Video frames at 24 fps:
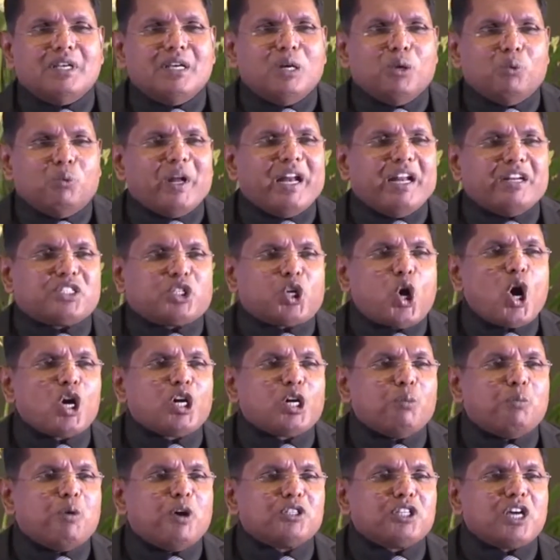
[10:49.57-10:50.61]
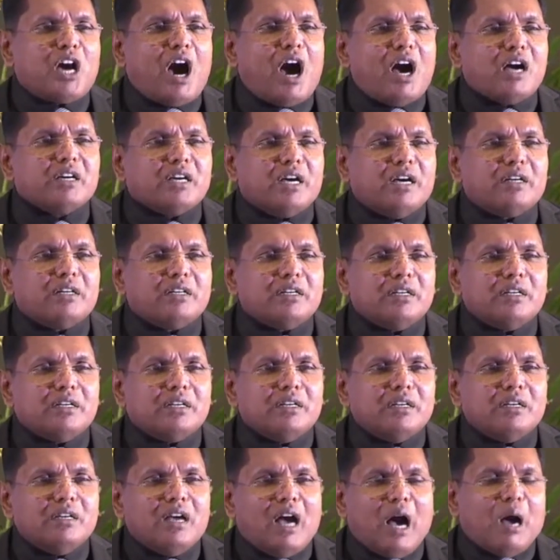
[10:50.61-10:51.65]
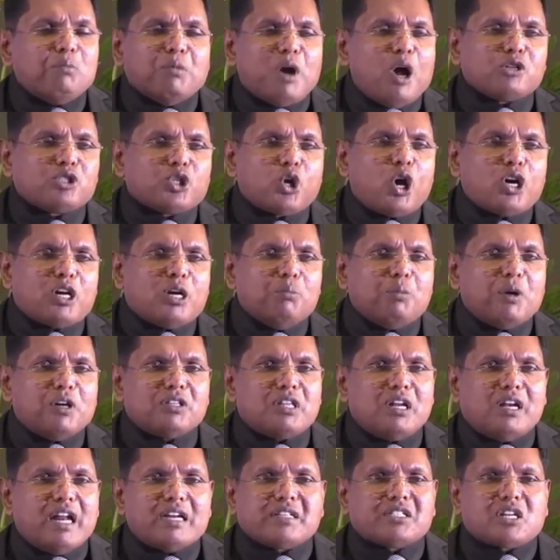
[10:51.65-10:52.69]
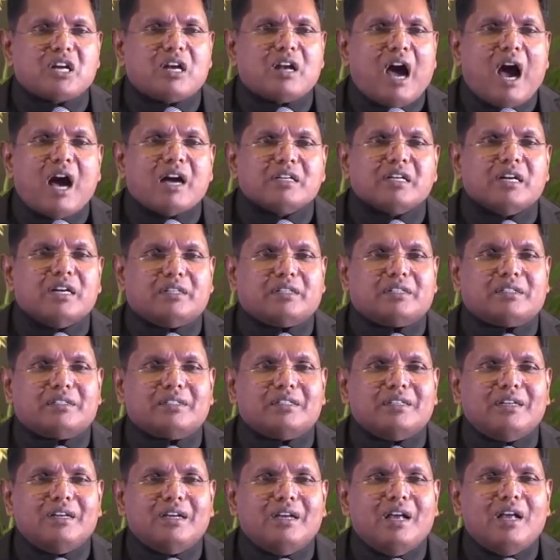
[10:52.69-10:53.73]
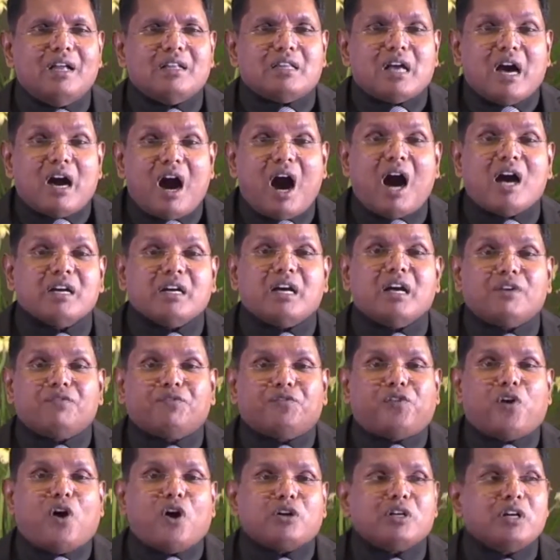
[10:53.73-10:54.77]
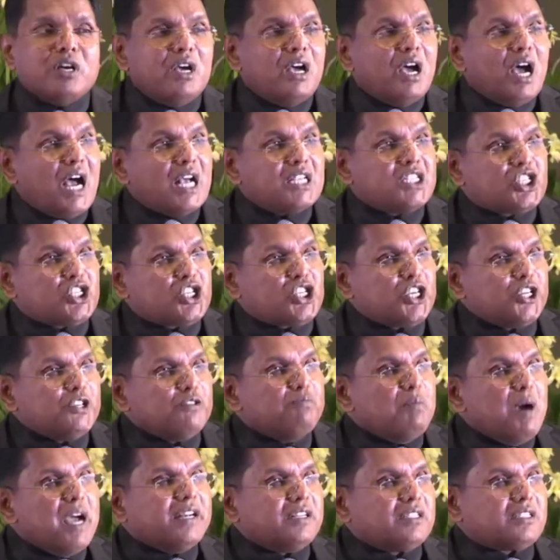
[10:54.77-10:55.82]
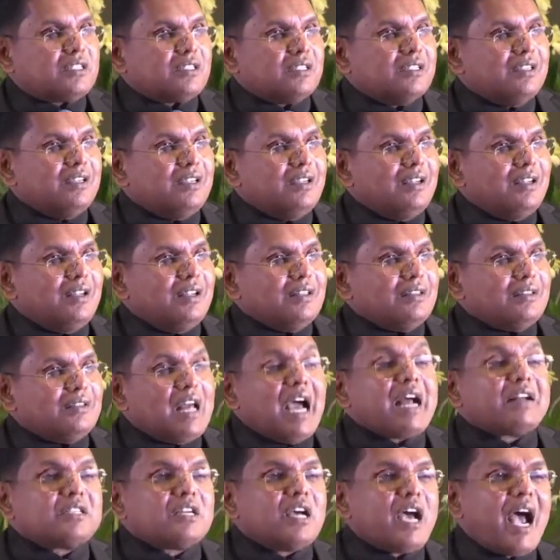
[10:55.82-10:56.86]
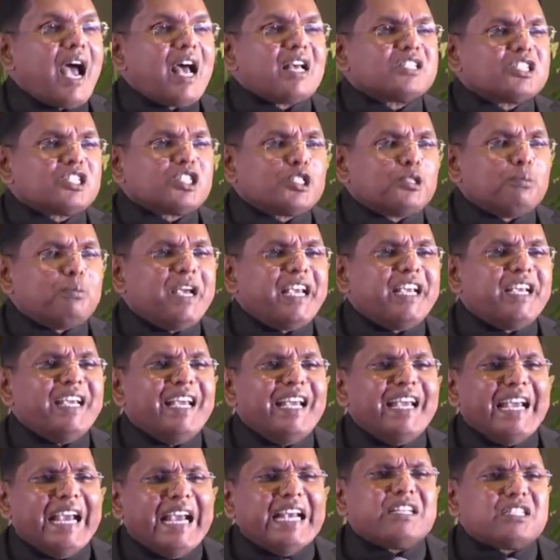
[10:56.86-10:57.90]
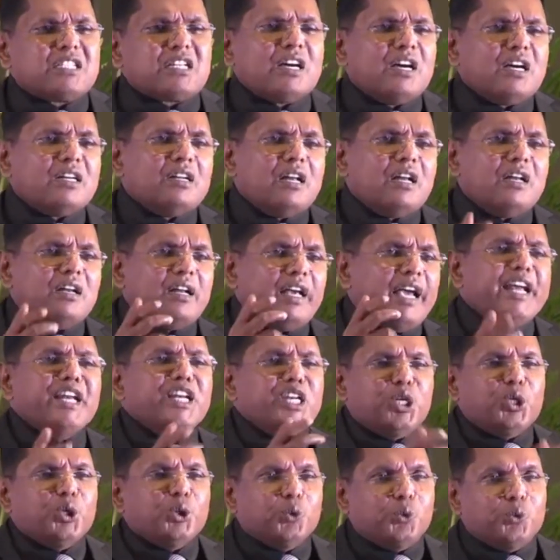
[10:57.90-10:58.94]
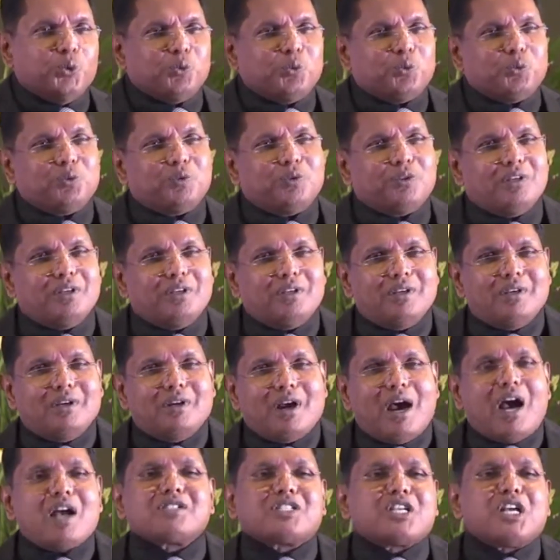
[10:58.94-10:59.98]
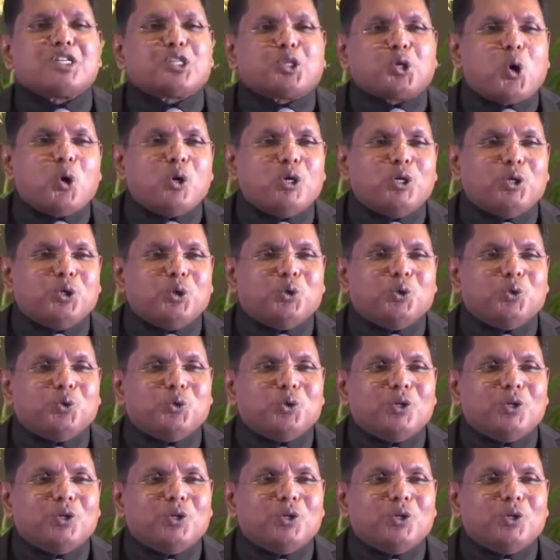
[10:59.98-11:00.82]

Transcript: When I talk about your hunger, I'm not talking about the literal hunger. The hunger for achievement that has to be eternal in you. As I told you,